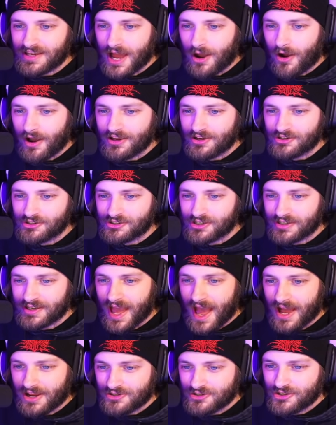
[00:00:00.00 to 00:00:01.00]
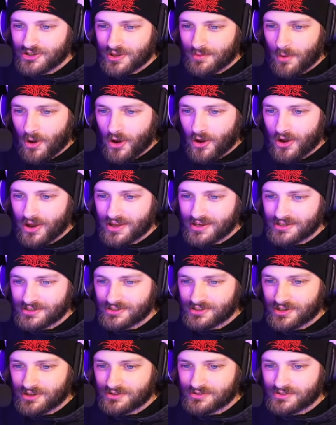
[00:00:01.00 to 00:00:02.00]
how I used to catch the boys.
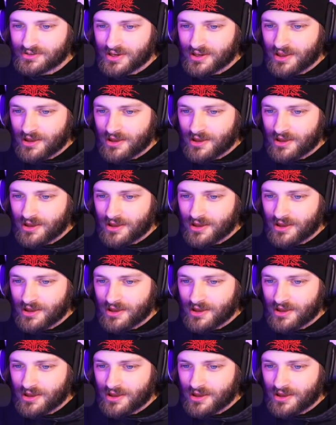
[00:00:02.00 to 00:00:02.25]
I used to